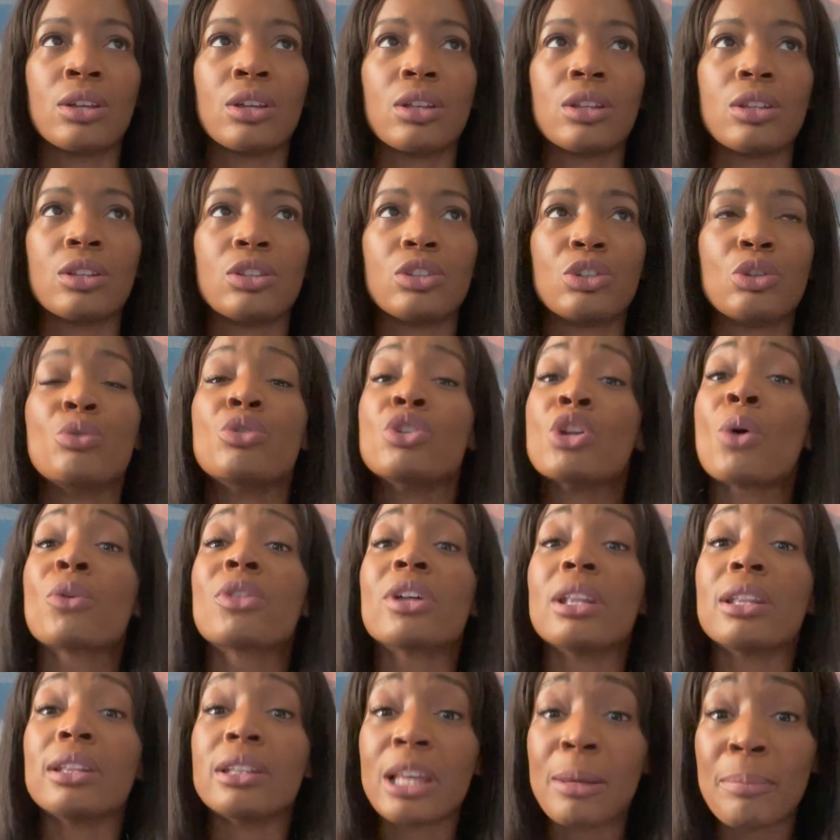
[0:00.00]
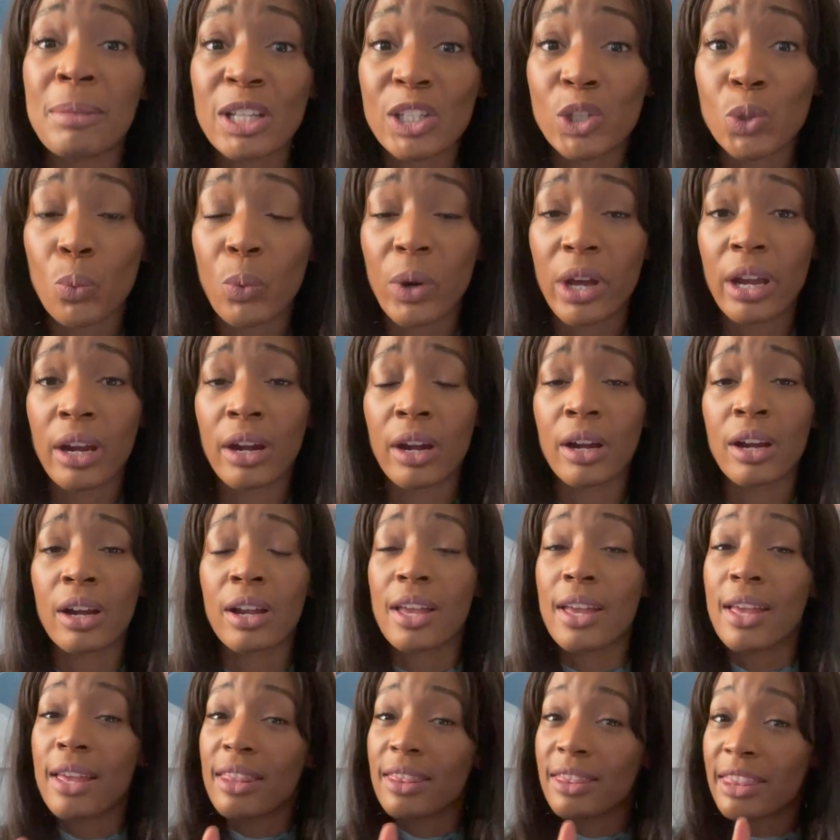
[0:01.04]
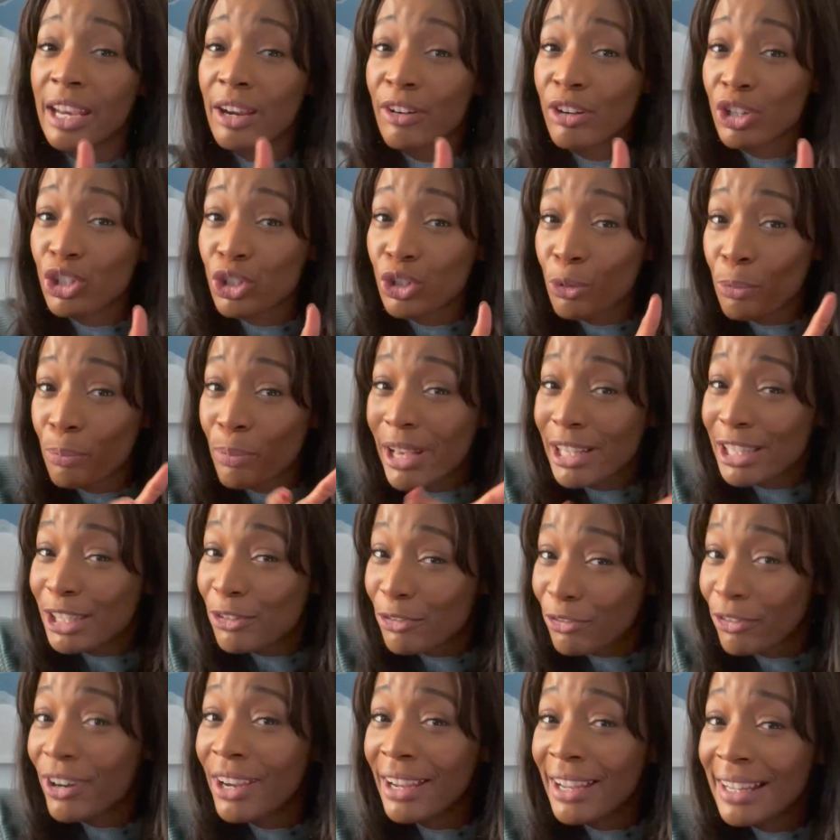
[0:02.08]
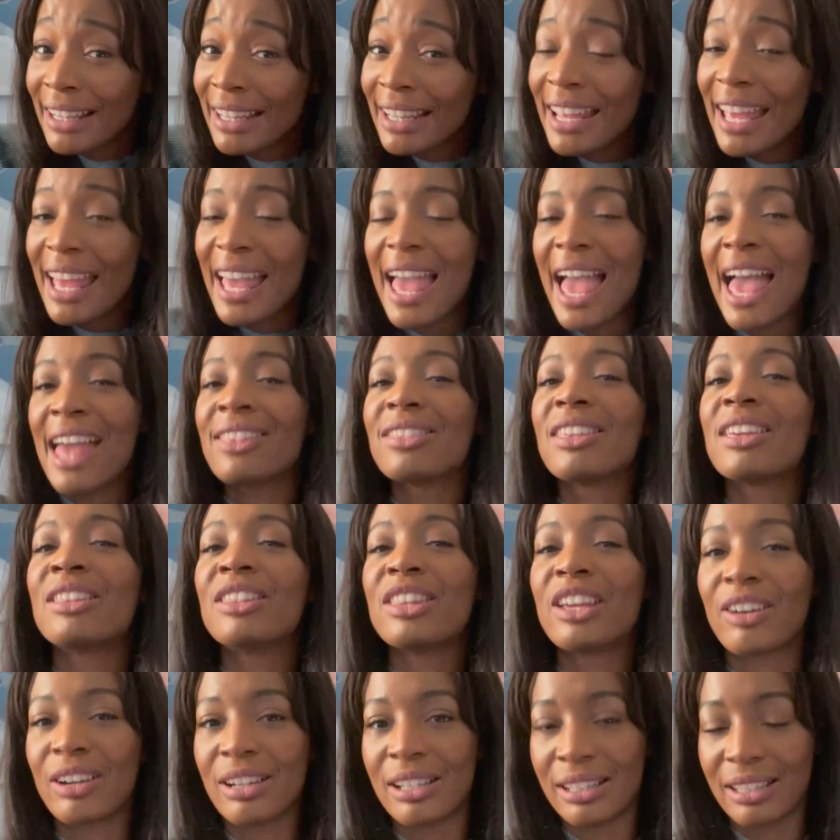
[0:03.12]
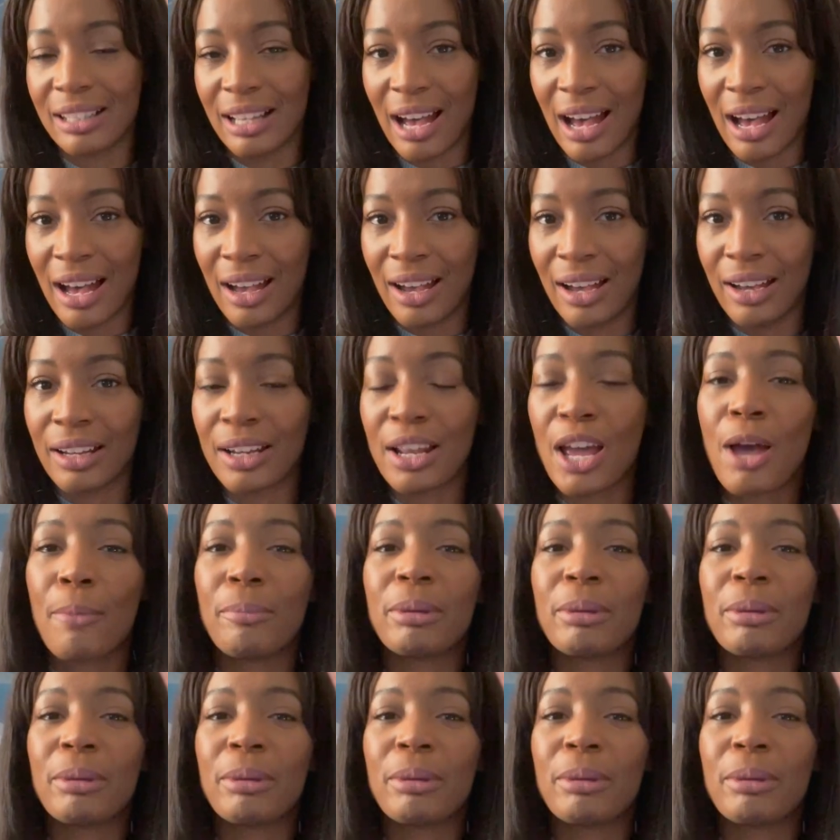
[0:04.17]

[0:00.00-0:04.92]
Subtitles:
the limits where there's your best friend and then there is God.